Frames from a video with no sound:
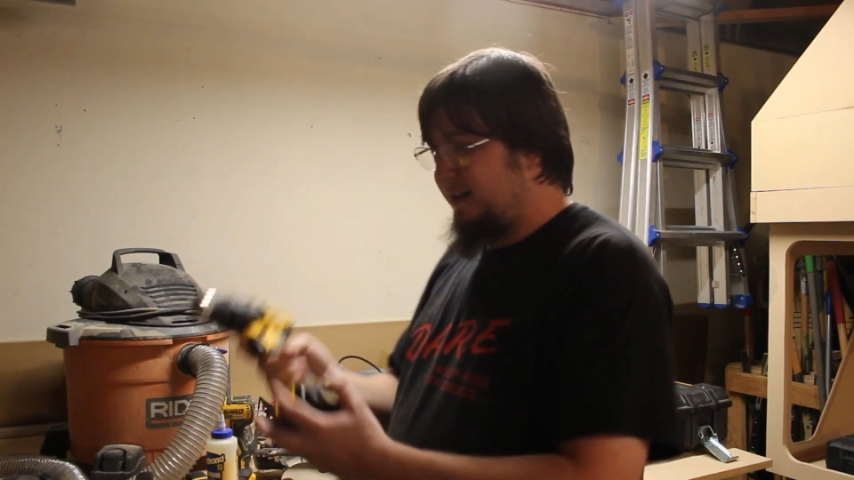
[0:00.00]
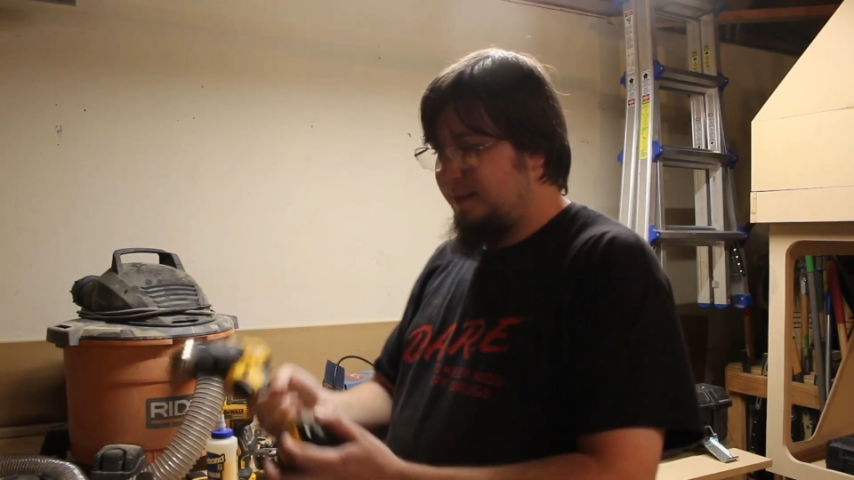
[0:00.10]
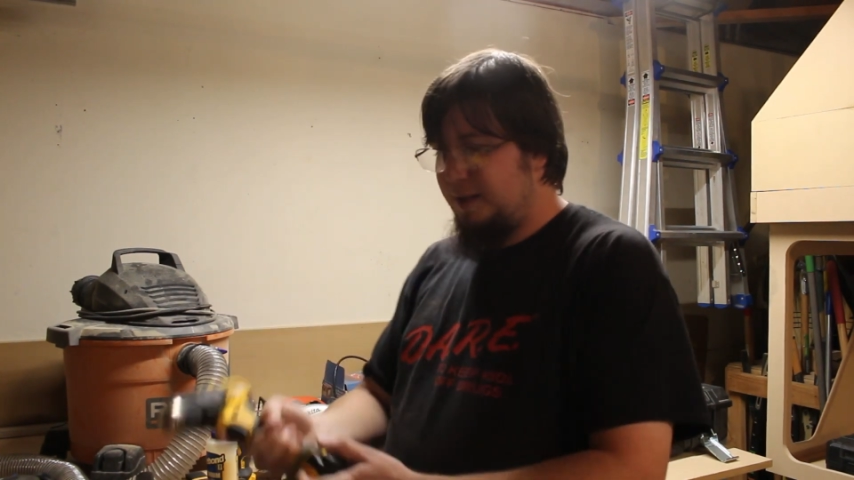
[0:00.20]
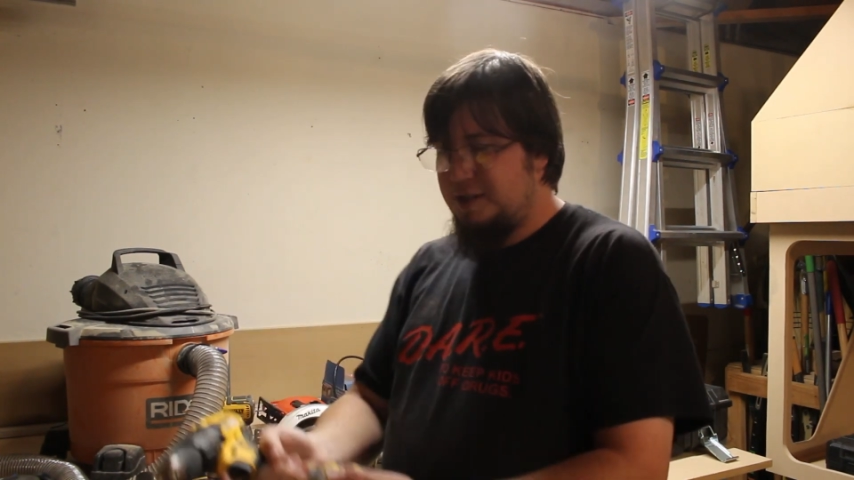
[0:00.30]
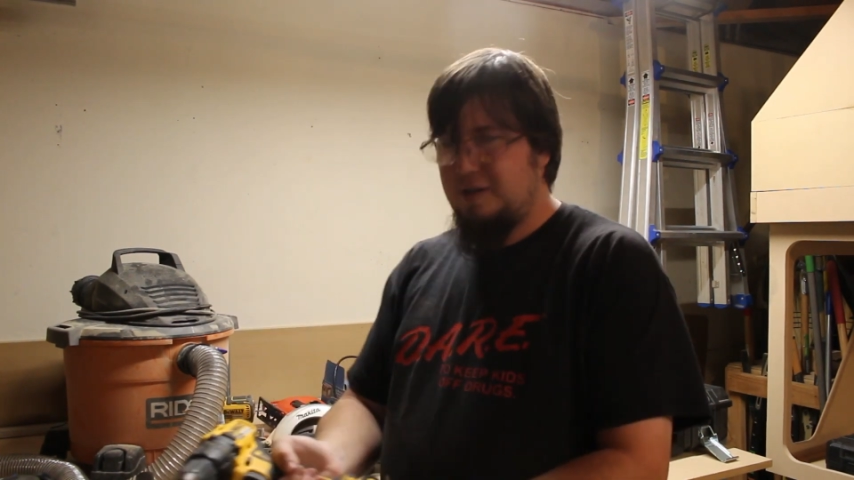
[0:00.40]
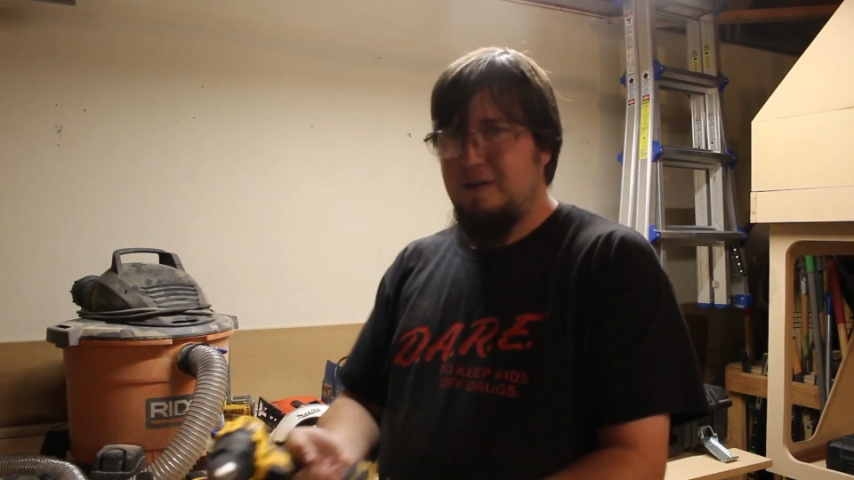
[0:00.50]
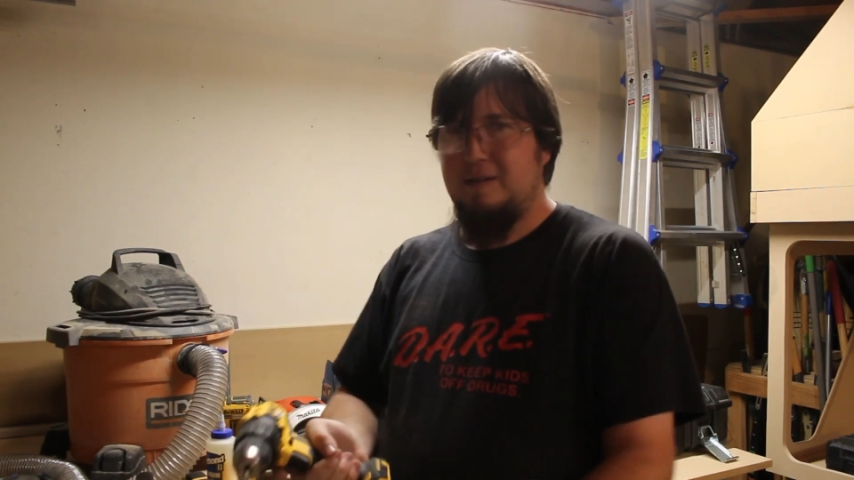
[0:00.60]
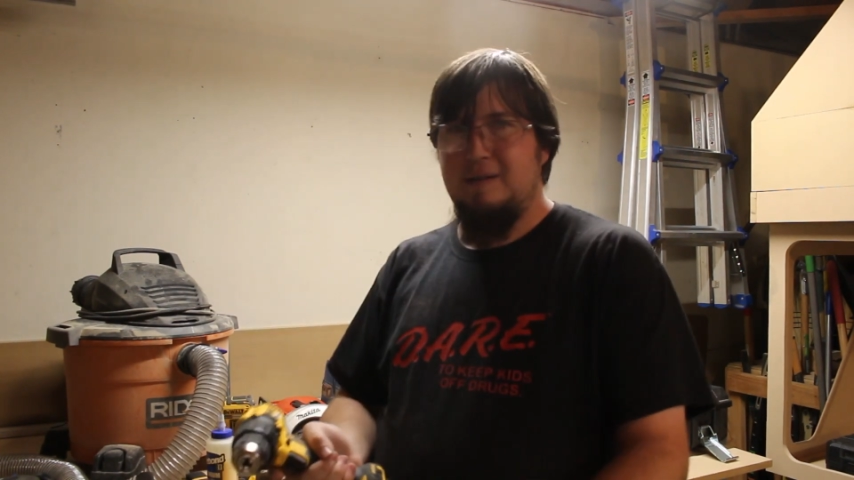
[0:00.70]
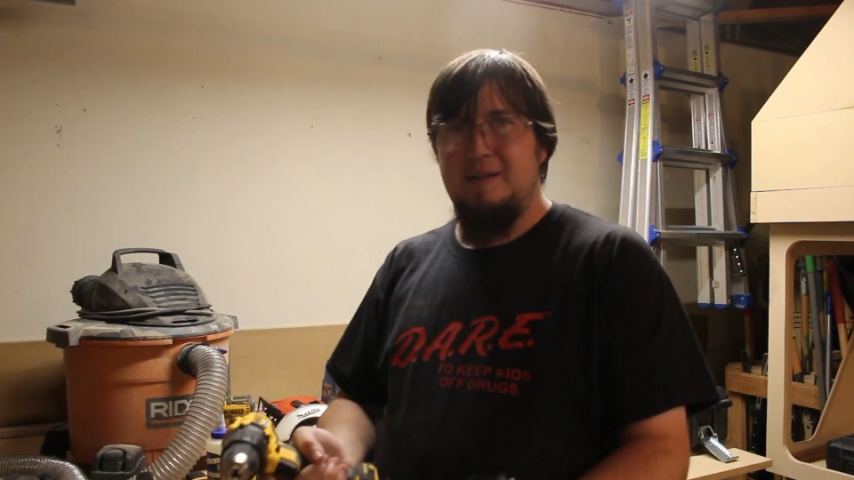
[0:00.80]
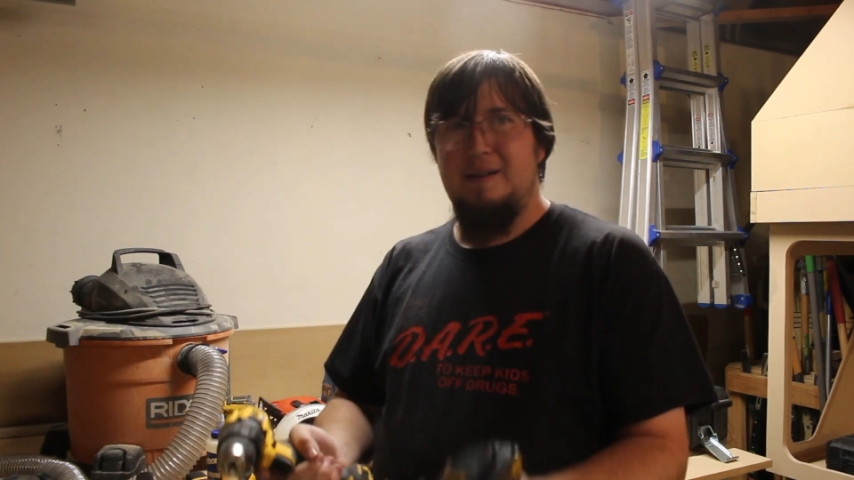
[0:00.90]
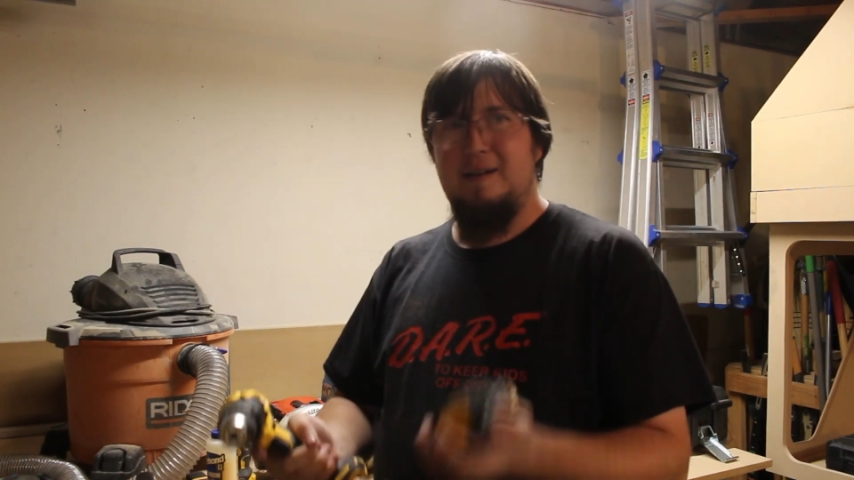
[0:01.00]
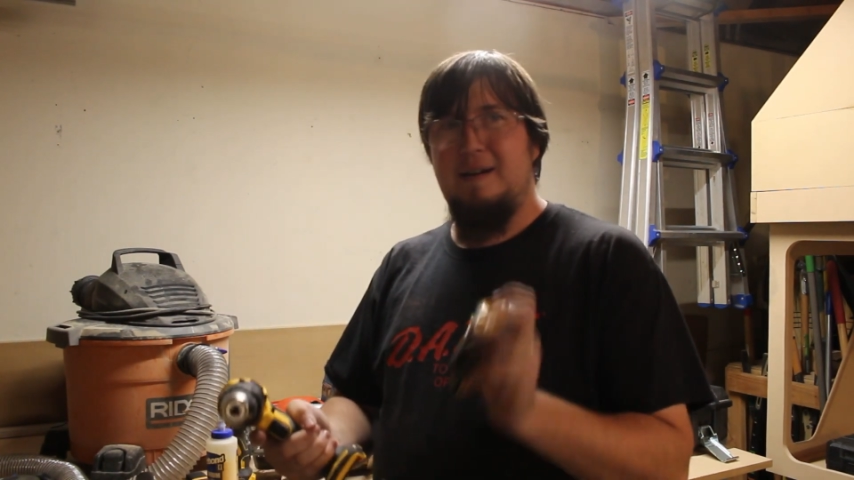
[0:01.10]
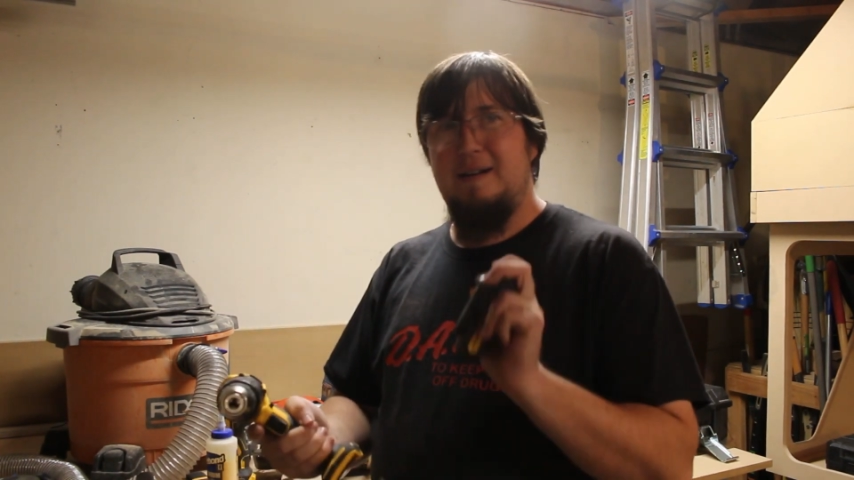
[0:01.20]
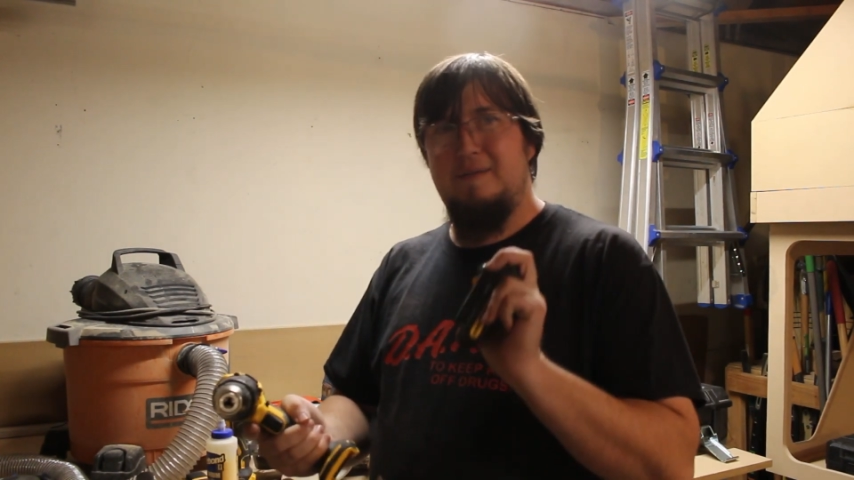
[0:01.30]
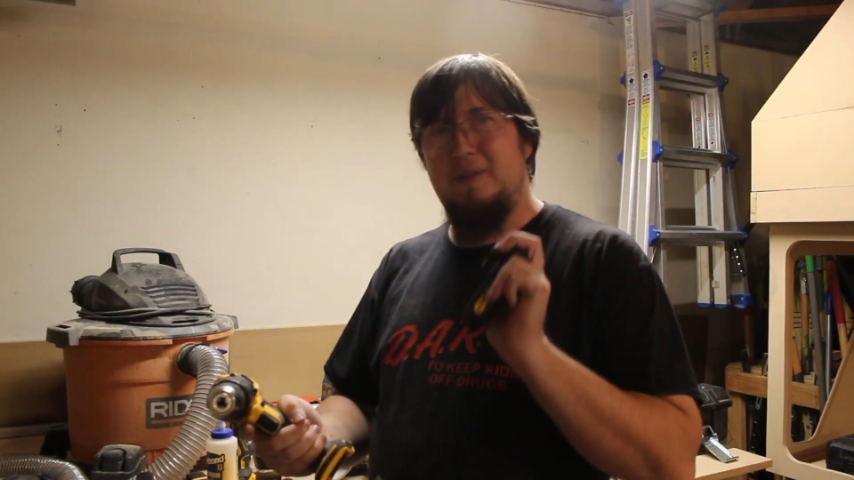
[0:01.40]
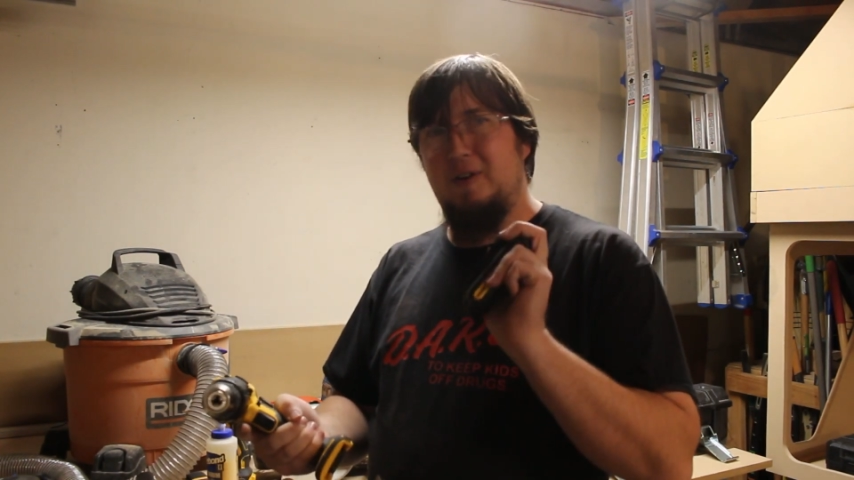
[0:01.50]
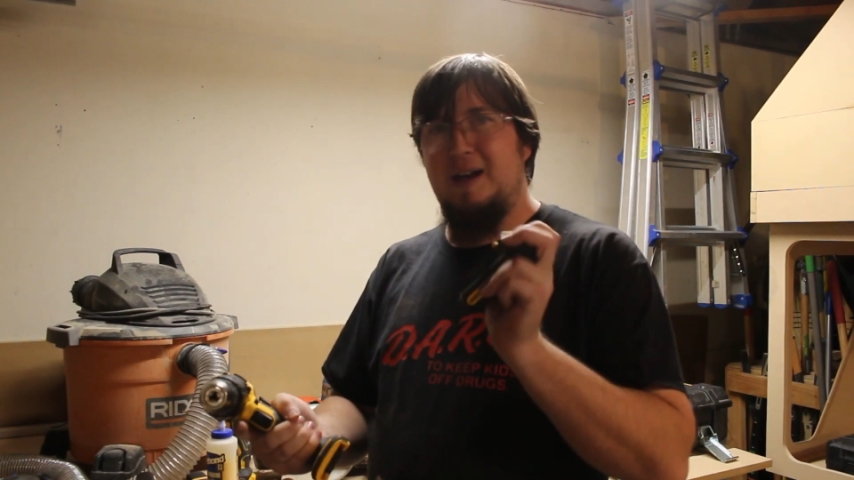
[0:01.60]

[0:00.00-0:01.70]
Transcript: These are not very